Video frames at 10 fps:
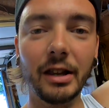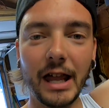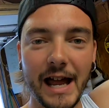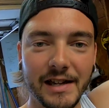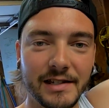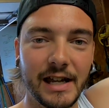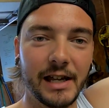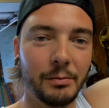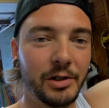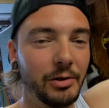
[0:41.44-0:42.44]
last
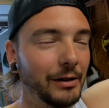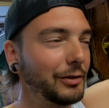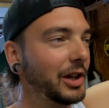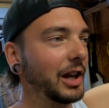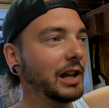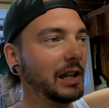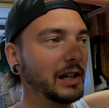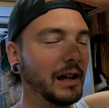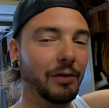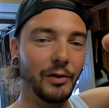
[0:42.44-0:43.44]
day. I'm gonna do everything I can
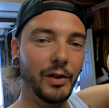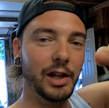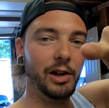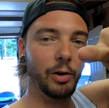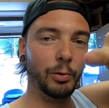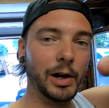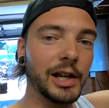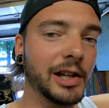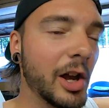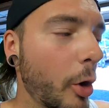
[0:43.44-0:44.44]
to have this video
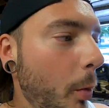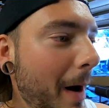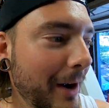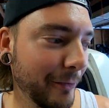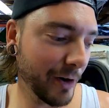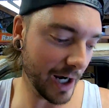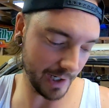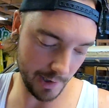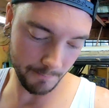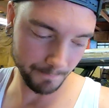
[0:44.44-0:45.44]
ready to go by
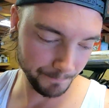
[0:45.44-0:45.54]
Friday.